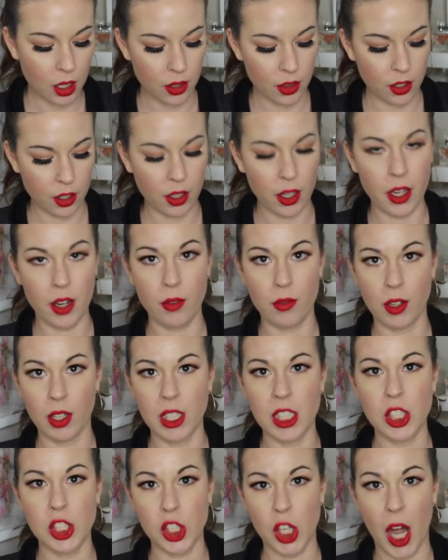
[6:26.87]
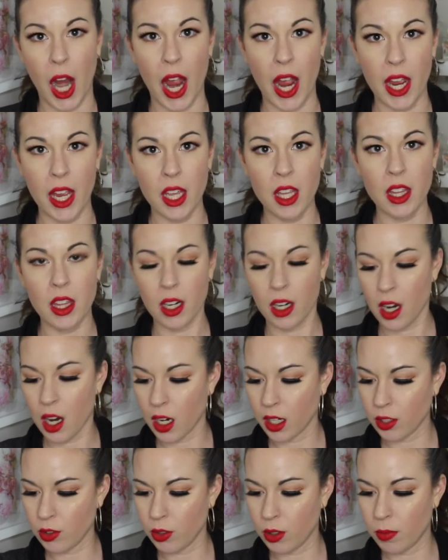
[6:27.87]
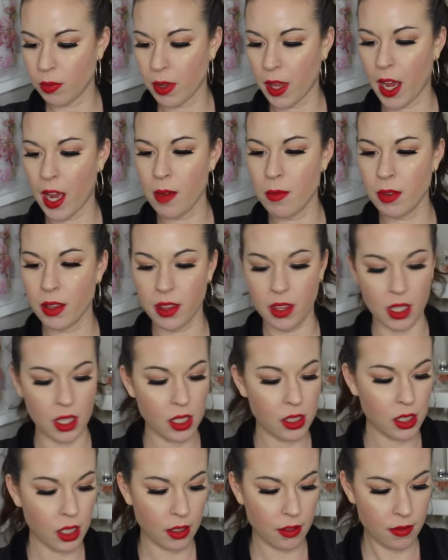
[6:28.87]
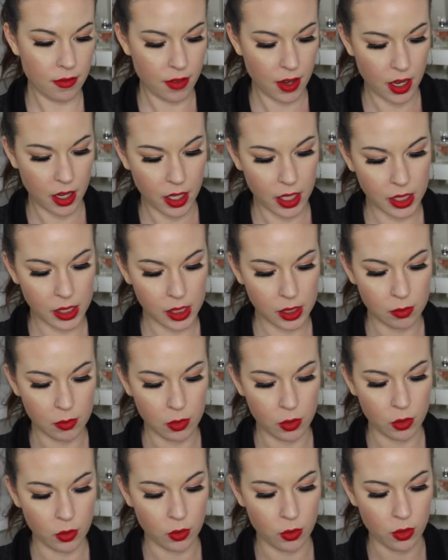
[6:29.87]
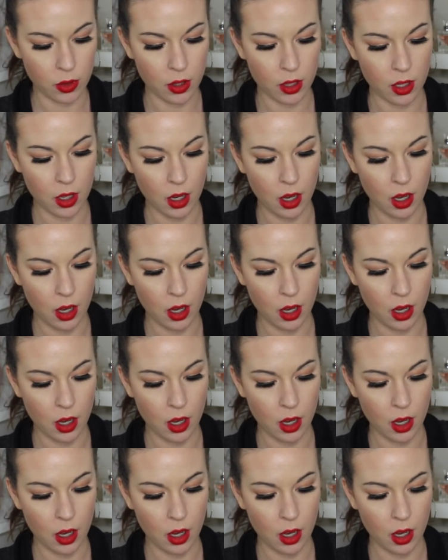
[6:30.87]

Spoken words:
they're like really dry, they're hard to apply, but these are very smooth.